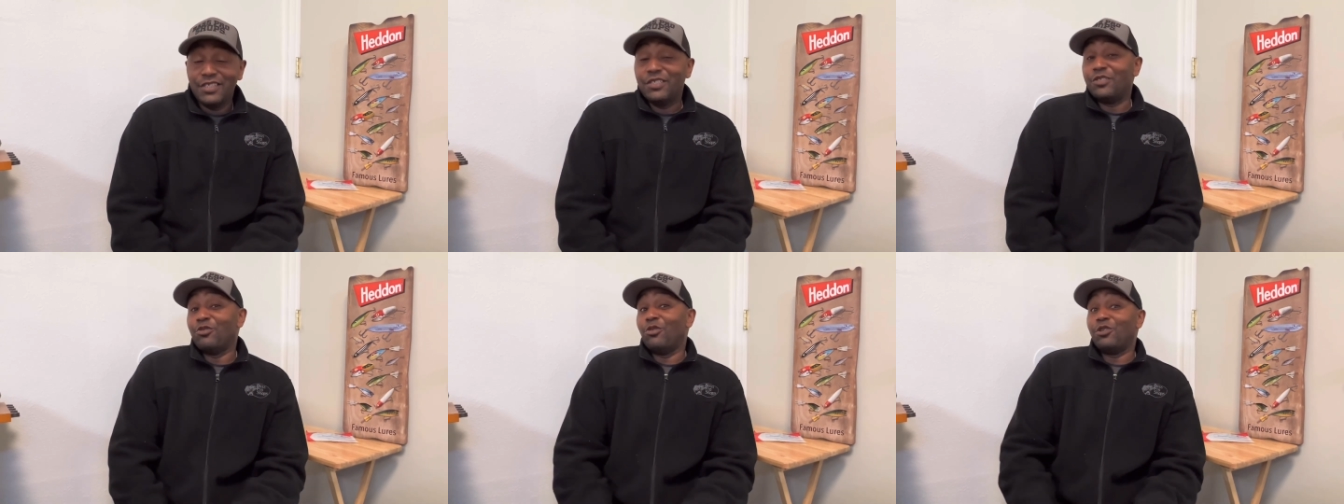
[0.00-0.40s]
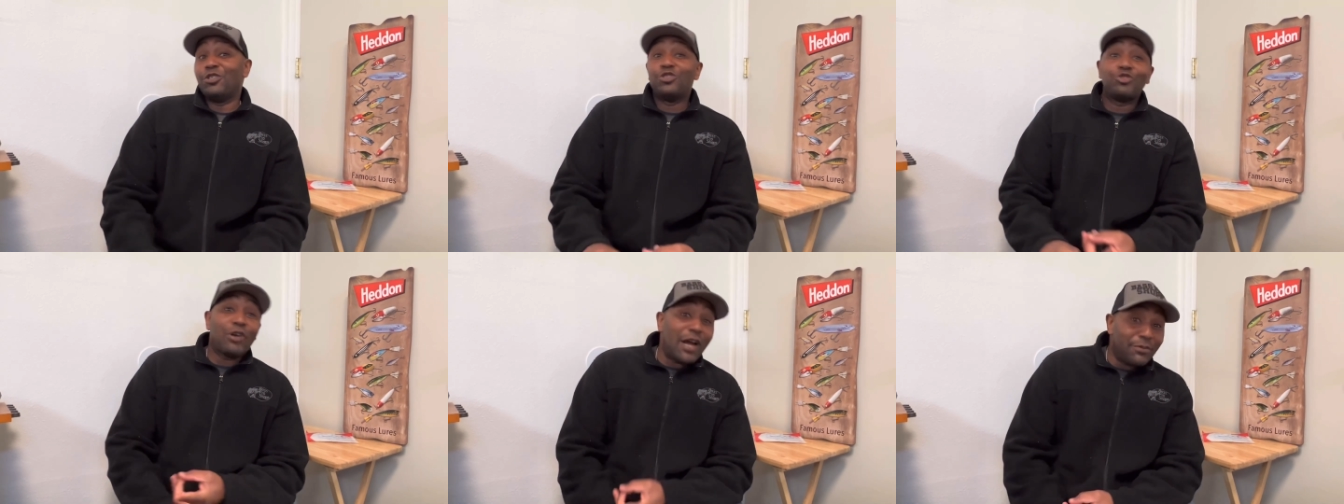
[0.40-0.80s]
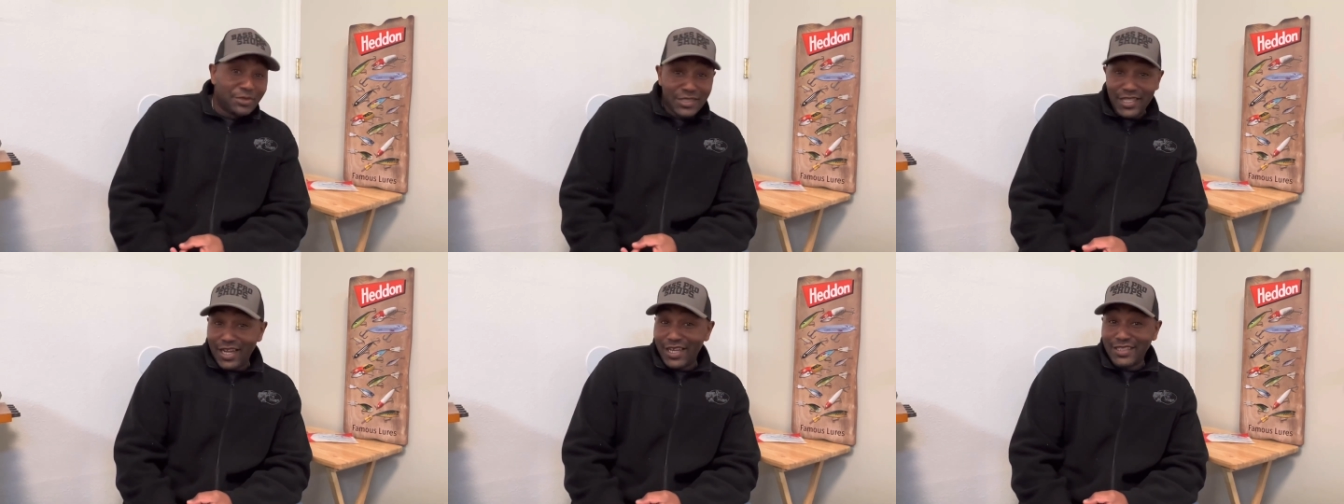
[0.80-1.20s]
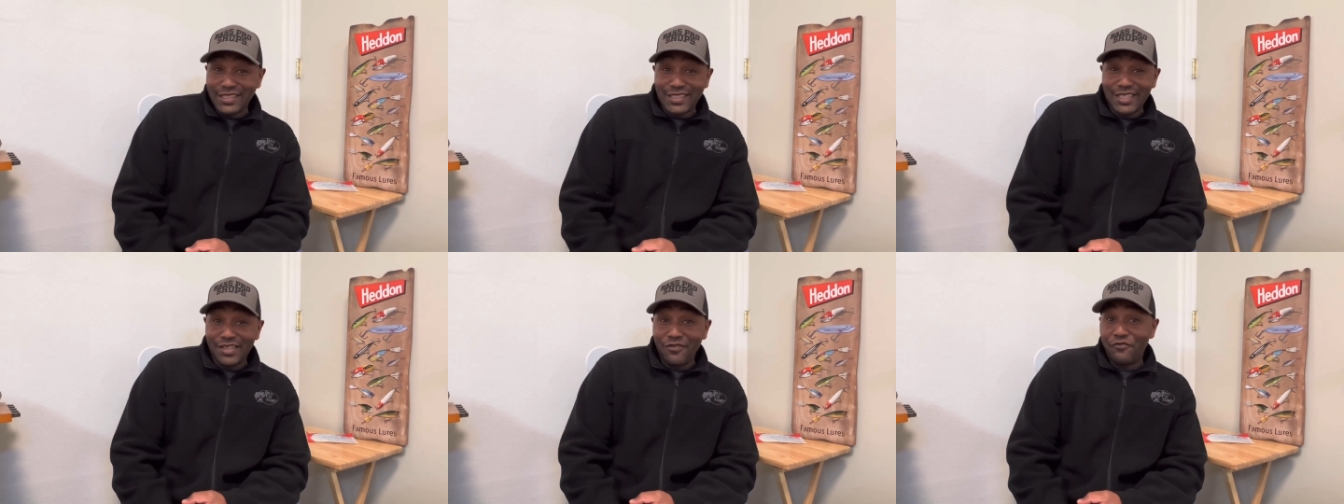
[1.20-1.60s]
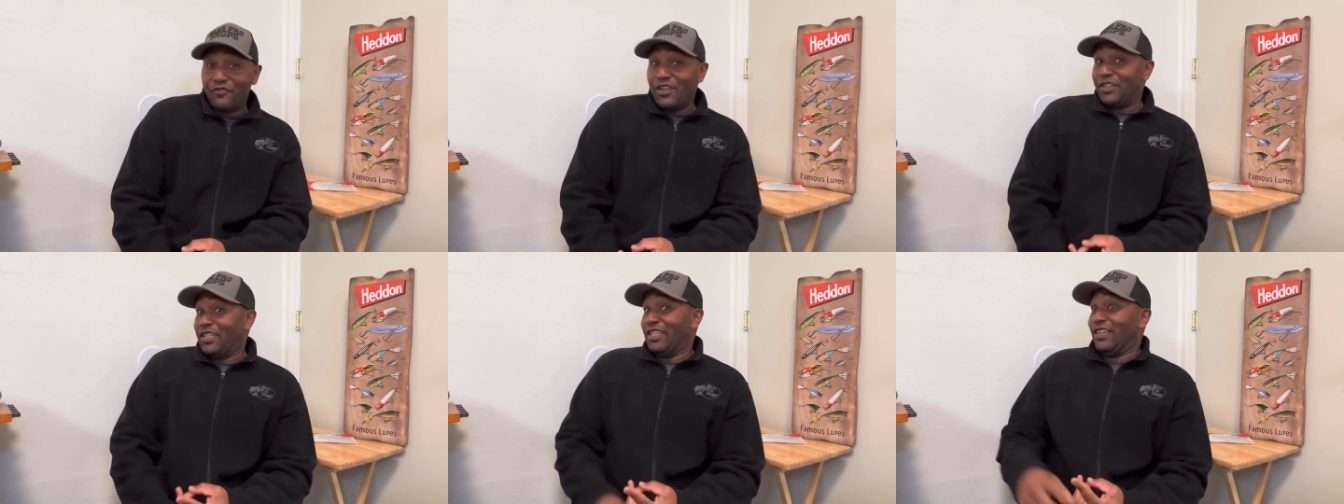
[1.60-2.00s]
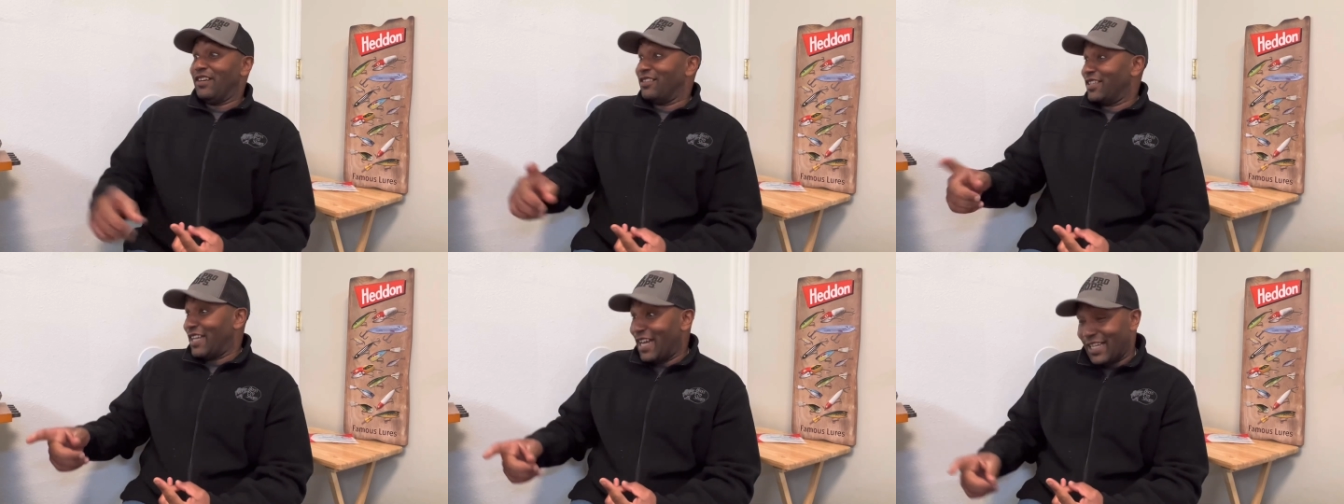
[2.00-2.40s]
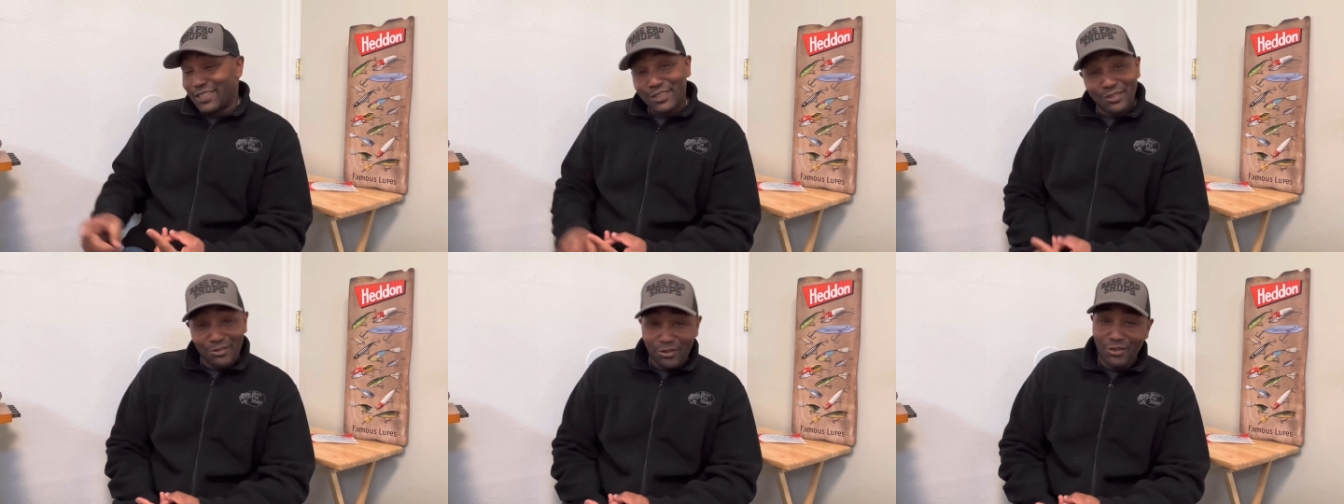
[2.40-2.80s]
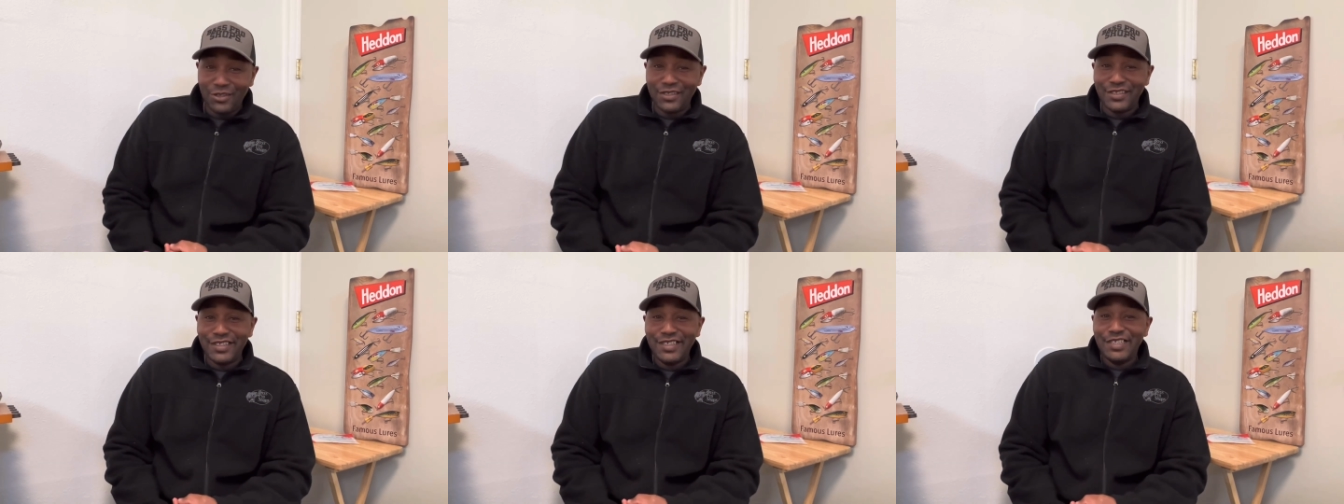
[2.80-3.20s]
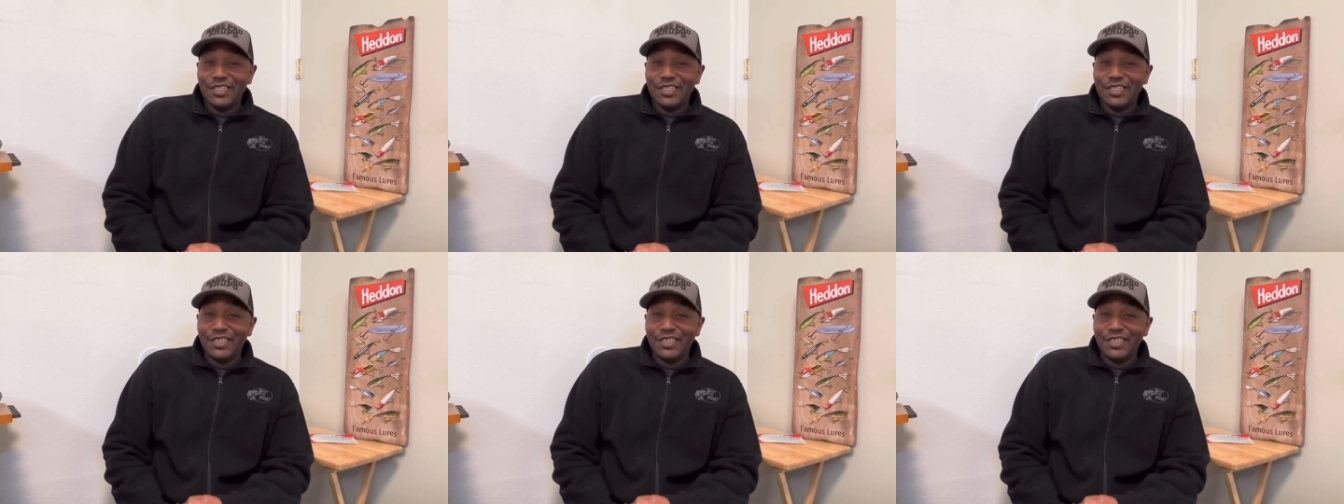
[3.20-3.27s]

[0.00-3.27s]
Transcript: You're throwing your drop shots that 50 other guys are throwing.